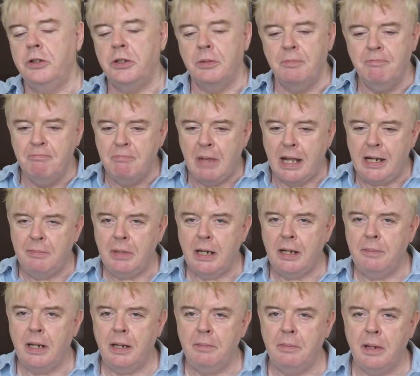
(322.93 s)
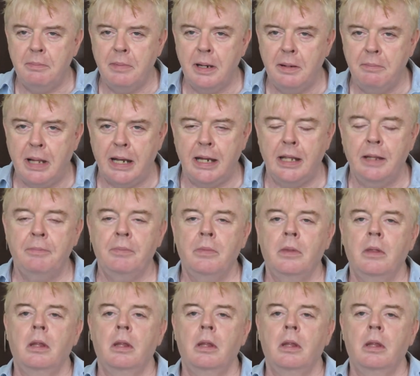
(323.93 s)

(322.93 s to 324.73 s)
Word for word: into many, many, many, many, many, many